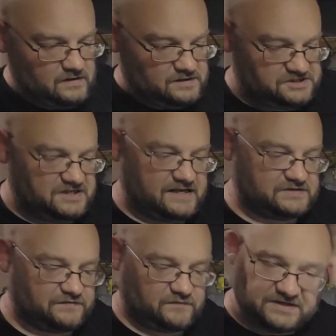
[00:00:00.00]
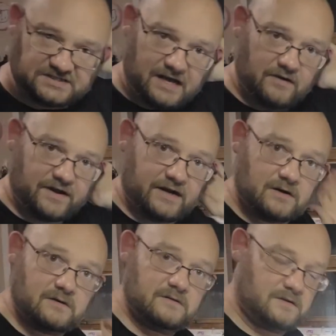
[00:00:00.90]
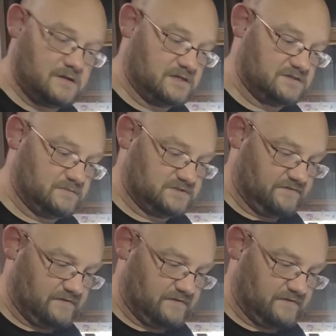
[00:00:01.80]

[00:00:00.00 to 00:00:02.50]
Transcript: she likes the freestyle gear, custom stuff.